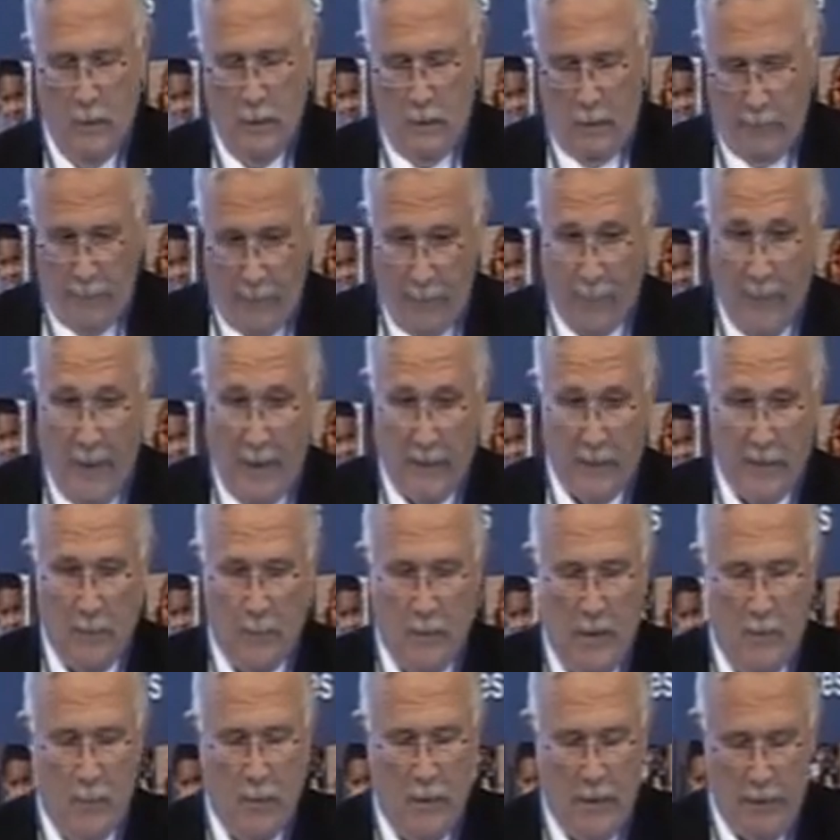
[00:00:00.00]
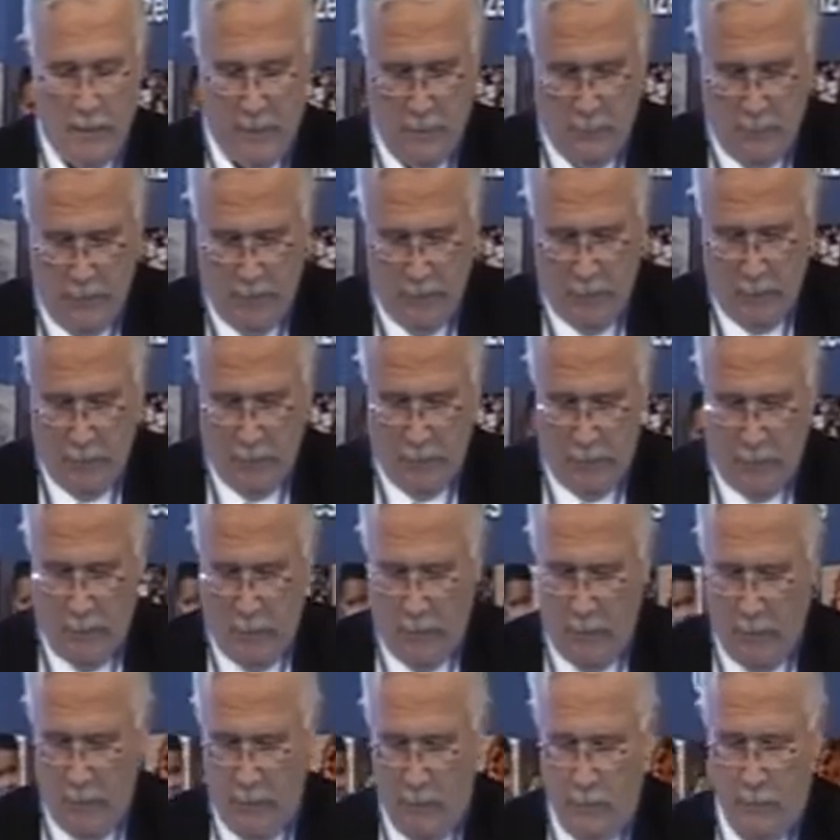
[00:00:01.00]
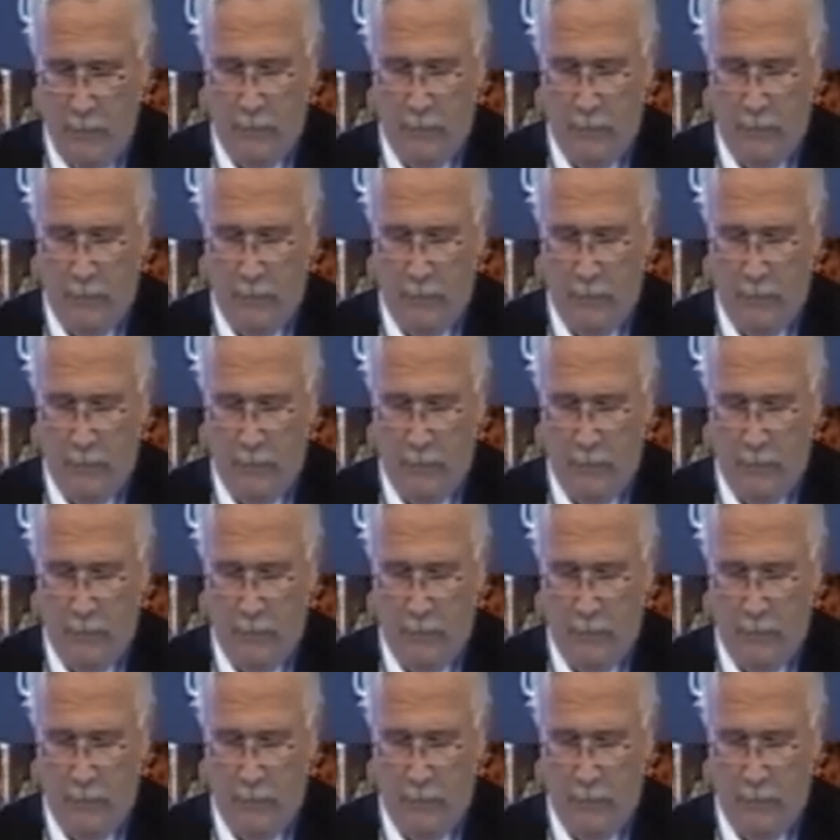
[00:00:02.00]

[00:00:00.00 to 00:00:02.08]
of the fact that Peapod is so much easier to do.